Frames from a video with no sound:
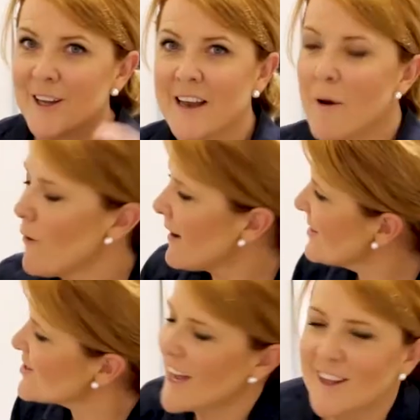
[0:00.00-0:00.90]
Now one of
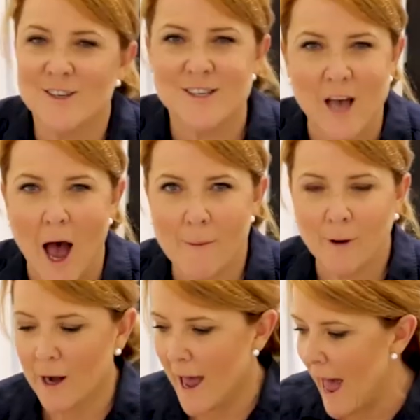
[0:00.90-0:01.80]
the challenges I'm
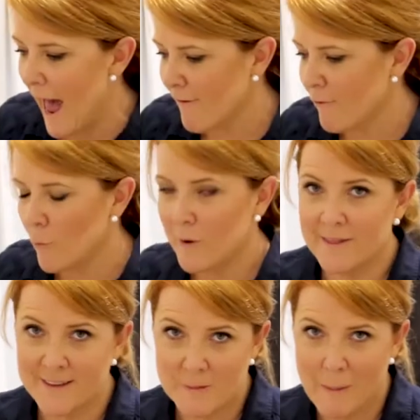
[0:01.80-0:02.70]
going to have
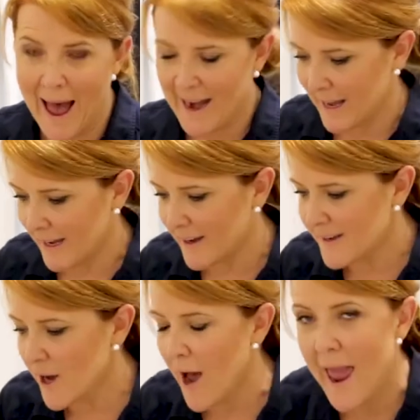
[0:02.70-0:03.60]
with this battening
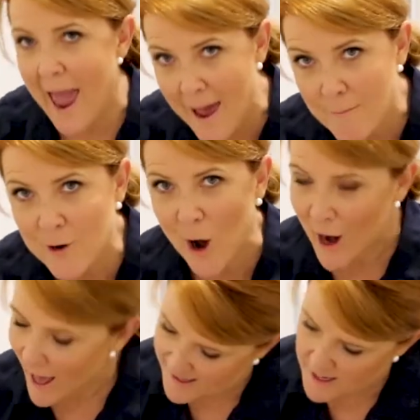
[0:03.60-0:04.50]
is I am
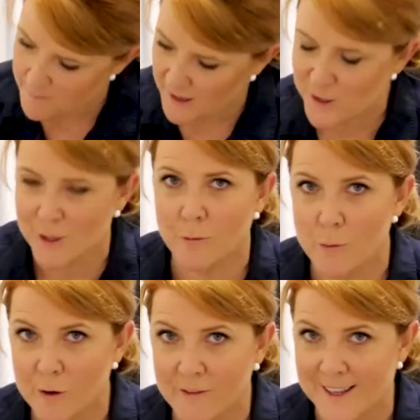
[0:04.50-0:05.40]
not, as I mentioned,
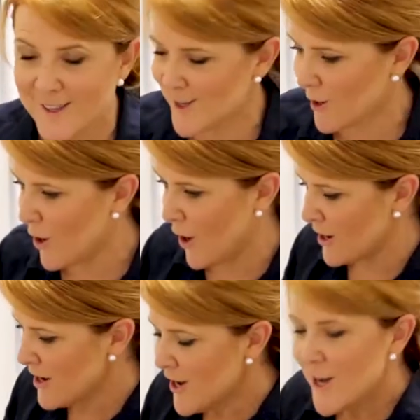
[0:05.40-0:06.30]
removing this skirt.
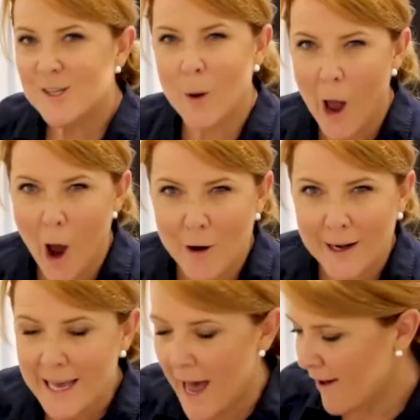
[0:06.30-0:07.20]
So I
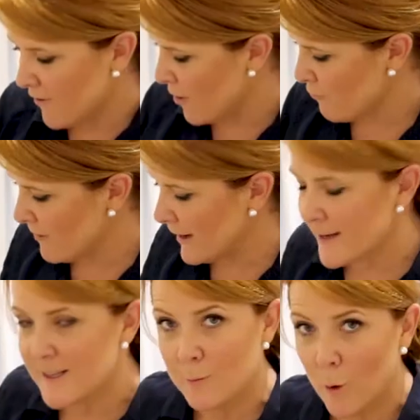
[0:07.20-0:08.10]
only have a
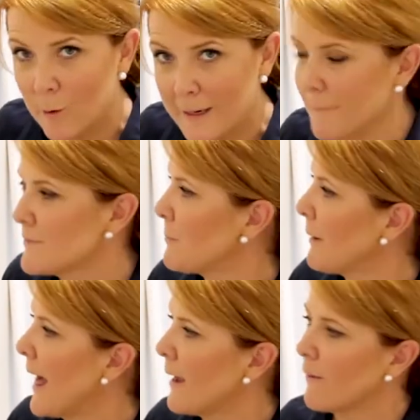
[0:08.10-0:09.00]
really small lip to
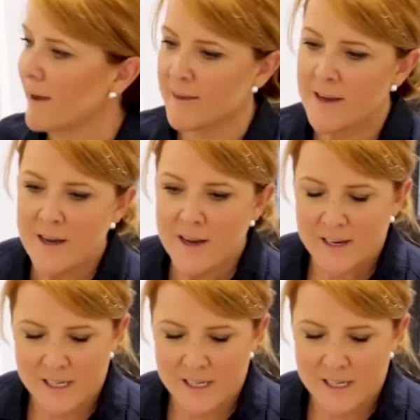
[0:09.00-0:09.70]
play with.